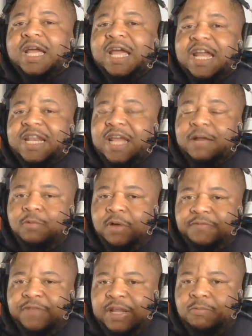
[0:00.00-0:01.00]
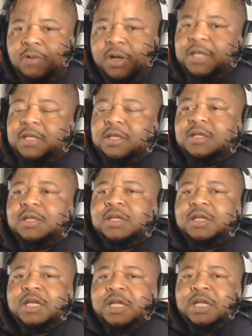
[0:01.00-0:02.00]
In that 1v1,
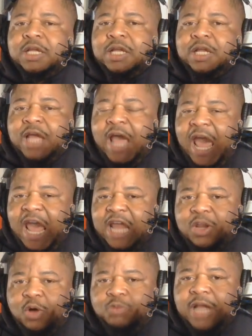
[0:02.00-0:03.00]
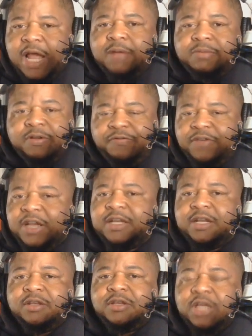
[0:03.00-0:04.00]
ain't no damn
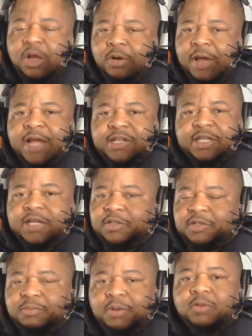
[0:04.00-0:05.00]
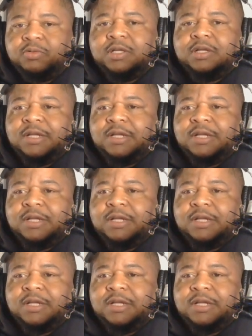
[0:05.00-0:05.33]
defending your ass getting smoked.